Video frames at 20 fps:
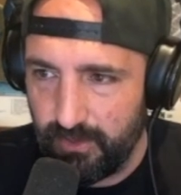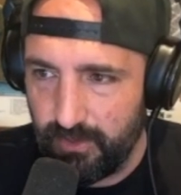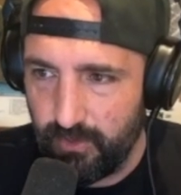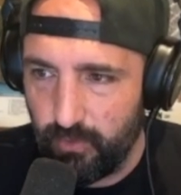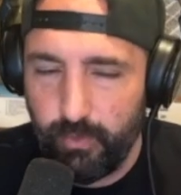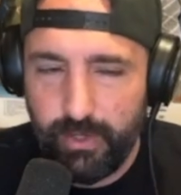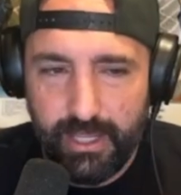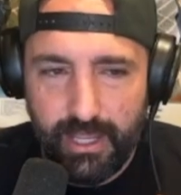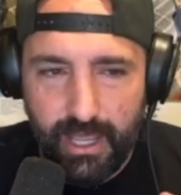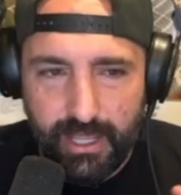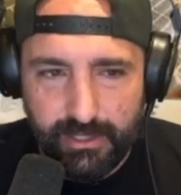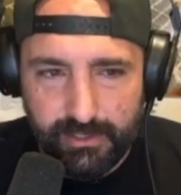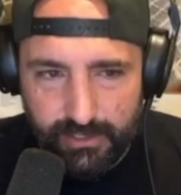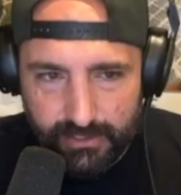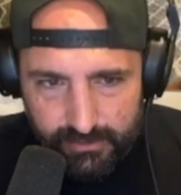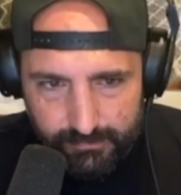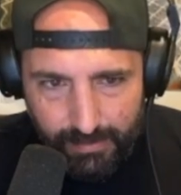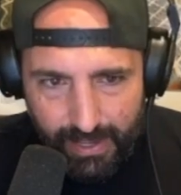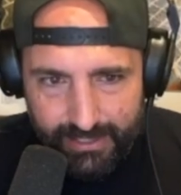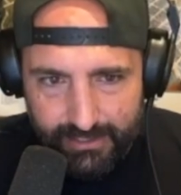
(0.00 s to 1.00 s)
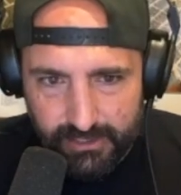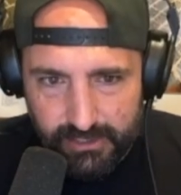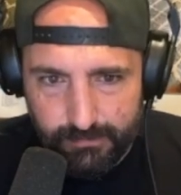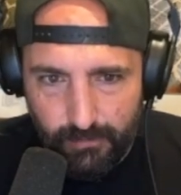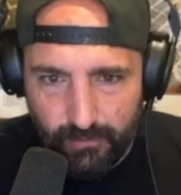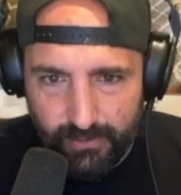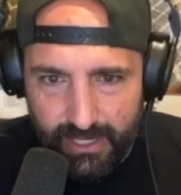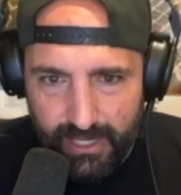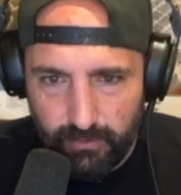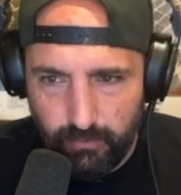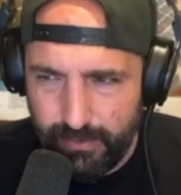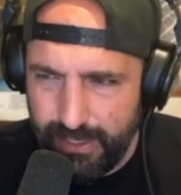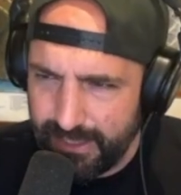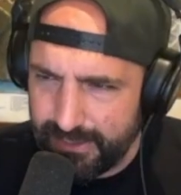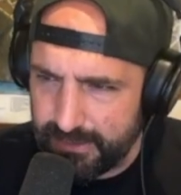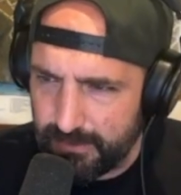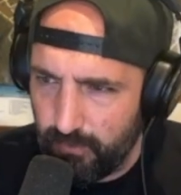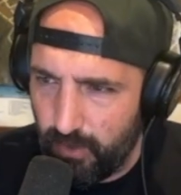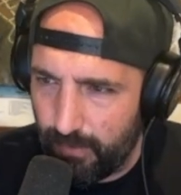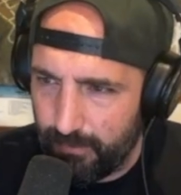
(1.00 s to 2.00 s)
We back in Spokane, we had
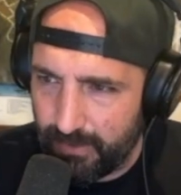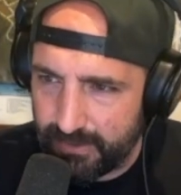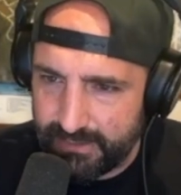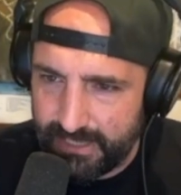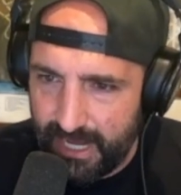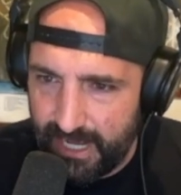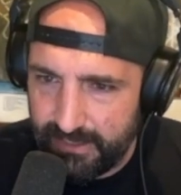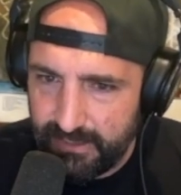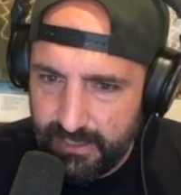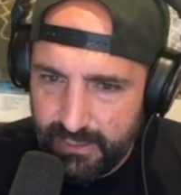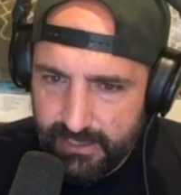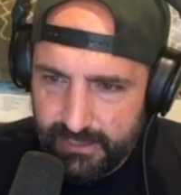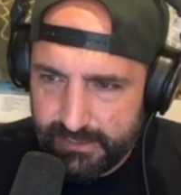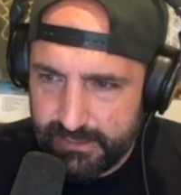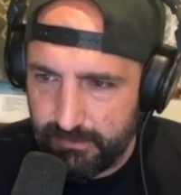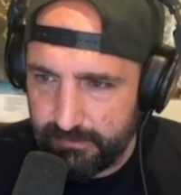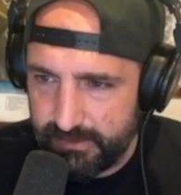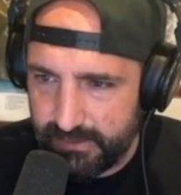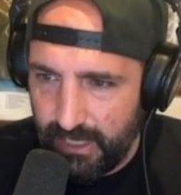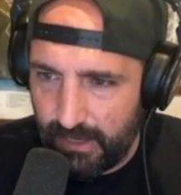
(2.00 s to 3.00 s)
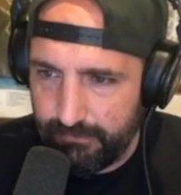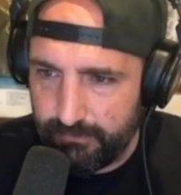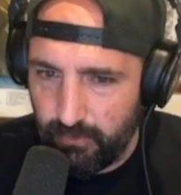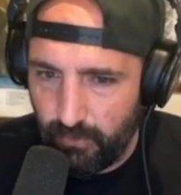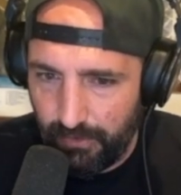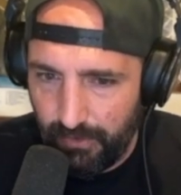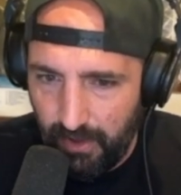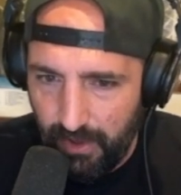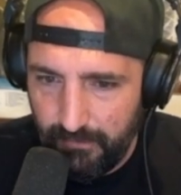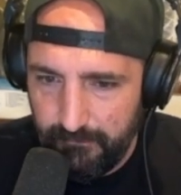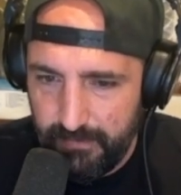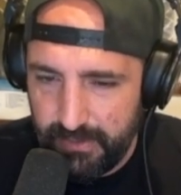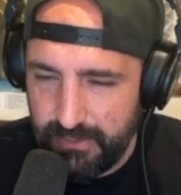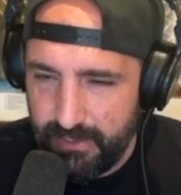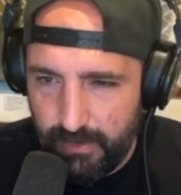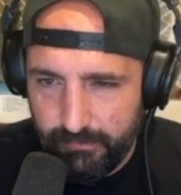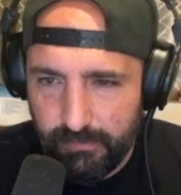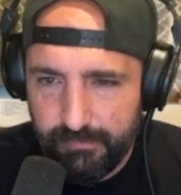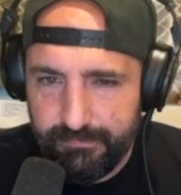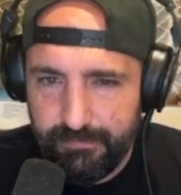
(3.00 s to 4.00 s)
some Walmarts that had some stuff going on, but you
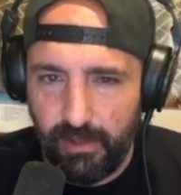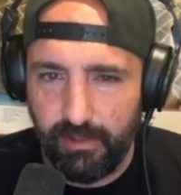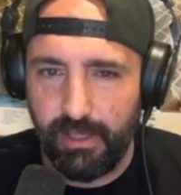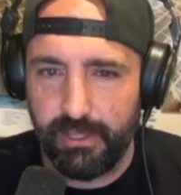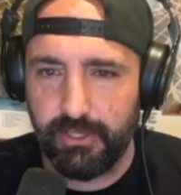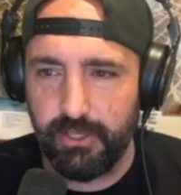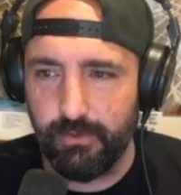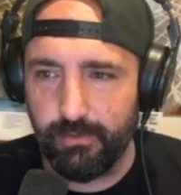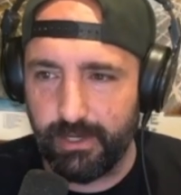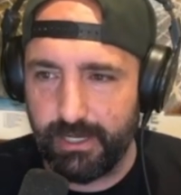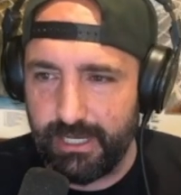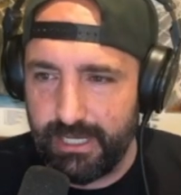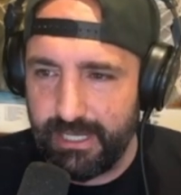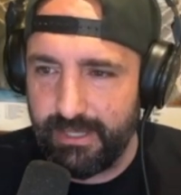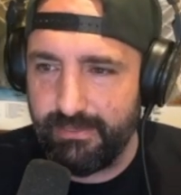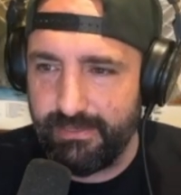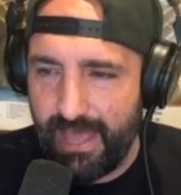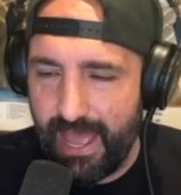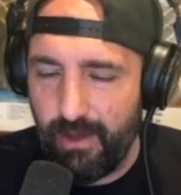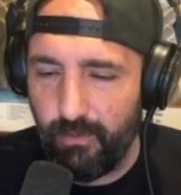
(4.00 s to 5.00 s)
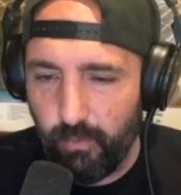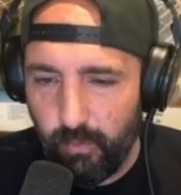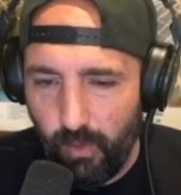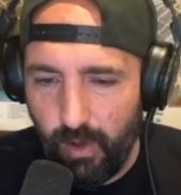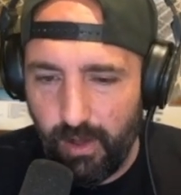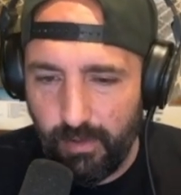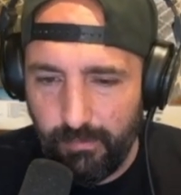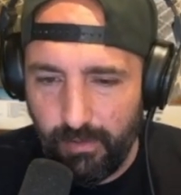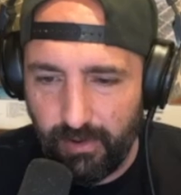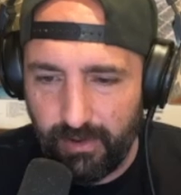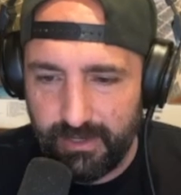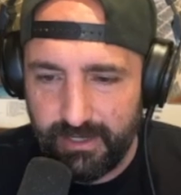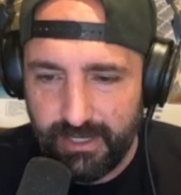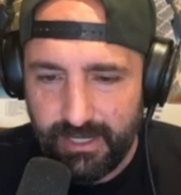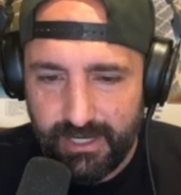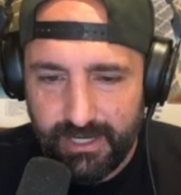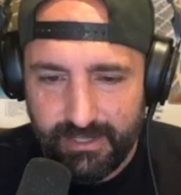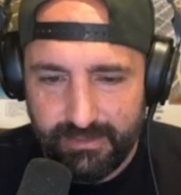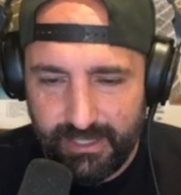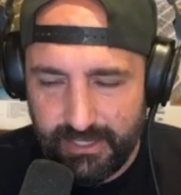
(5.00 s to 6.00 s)
never felt like you were in that Walmart
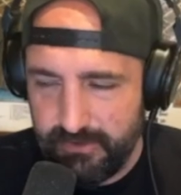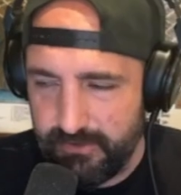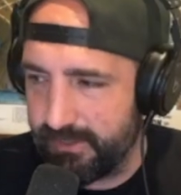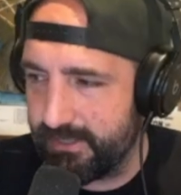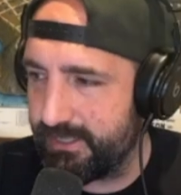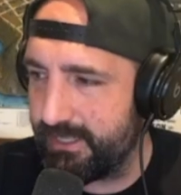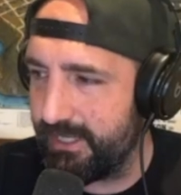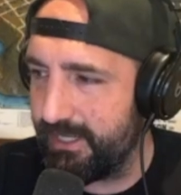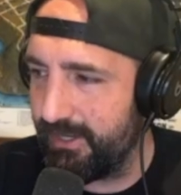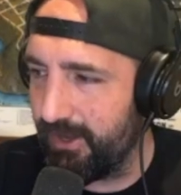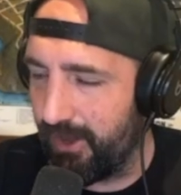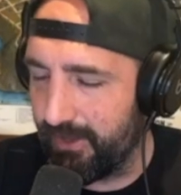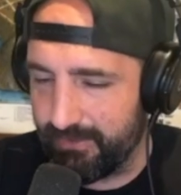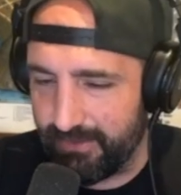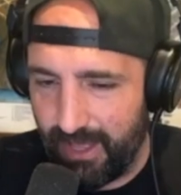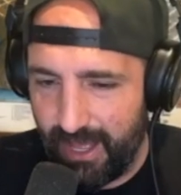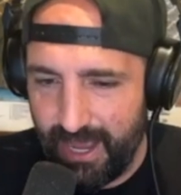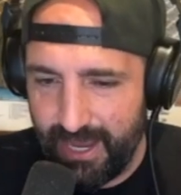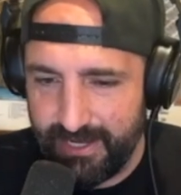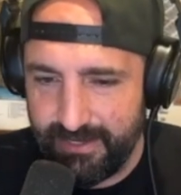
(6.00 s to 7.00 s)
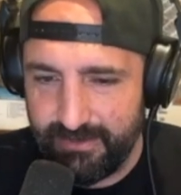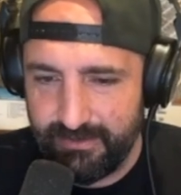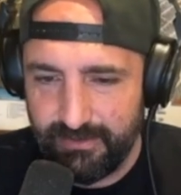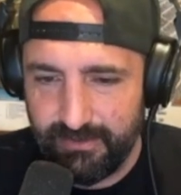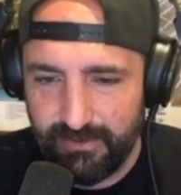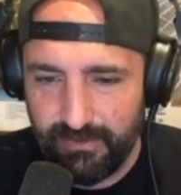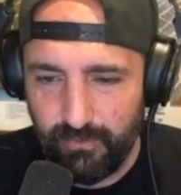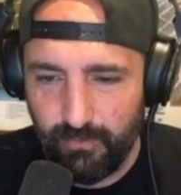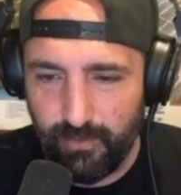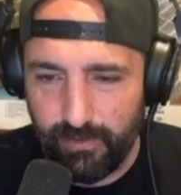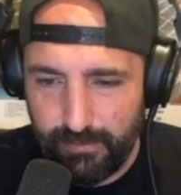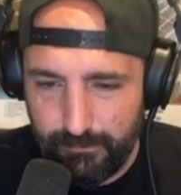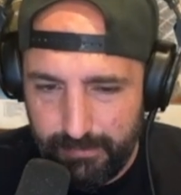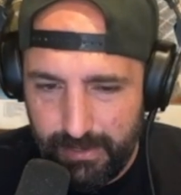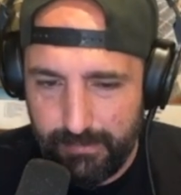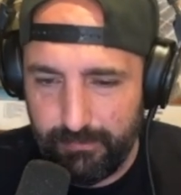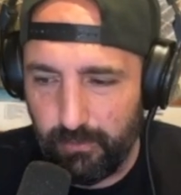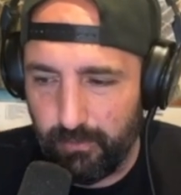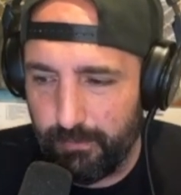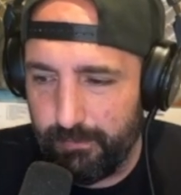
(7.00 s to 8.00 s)
that you see online where the
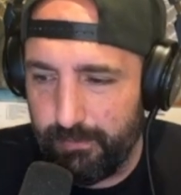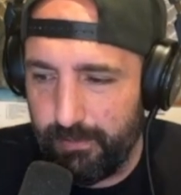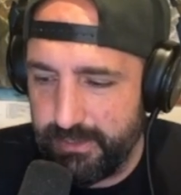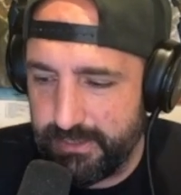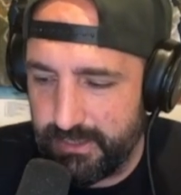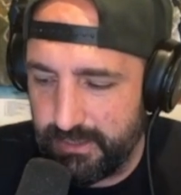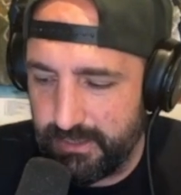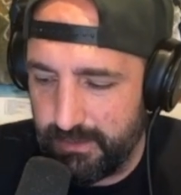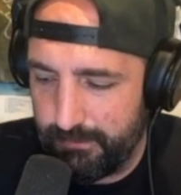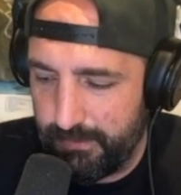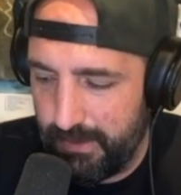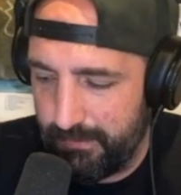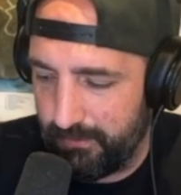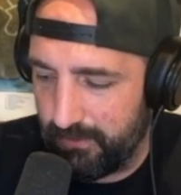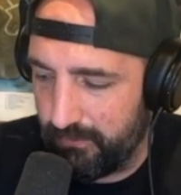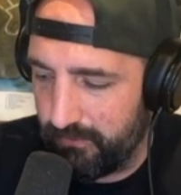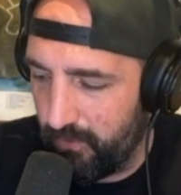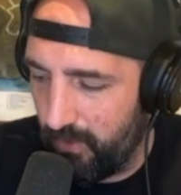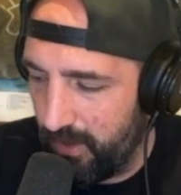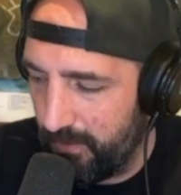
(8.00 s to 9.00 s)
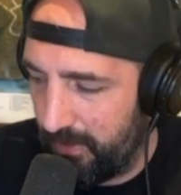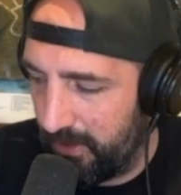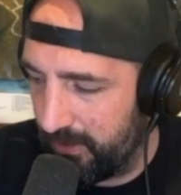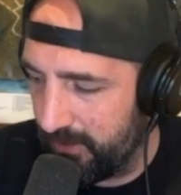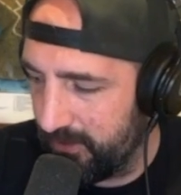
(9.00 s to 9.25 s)
people were posting the people of Walmart.